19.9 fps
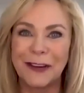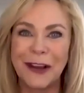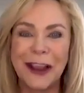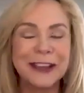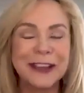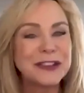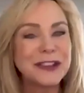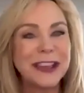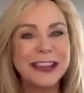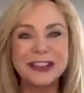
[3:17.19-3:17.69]

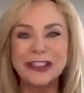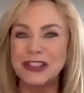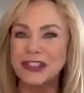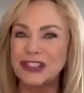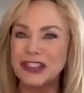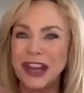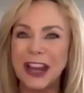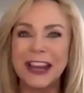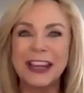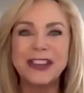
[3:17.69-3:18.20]
Okay, so that
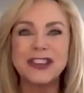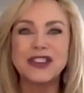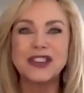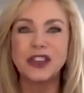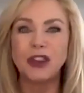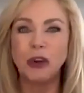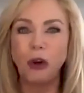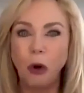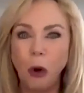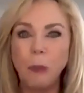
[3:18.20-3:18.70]
just changed
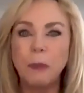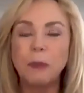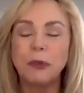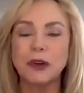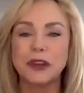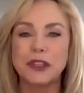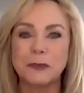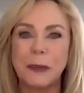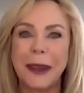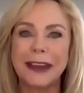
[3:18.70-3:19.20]
the whole
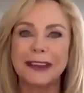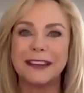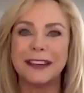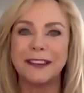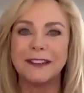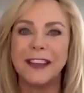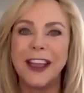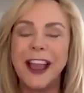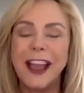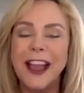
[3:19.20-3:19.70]

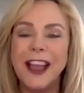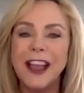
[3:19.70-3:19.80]
perspective.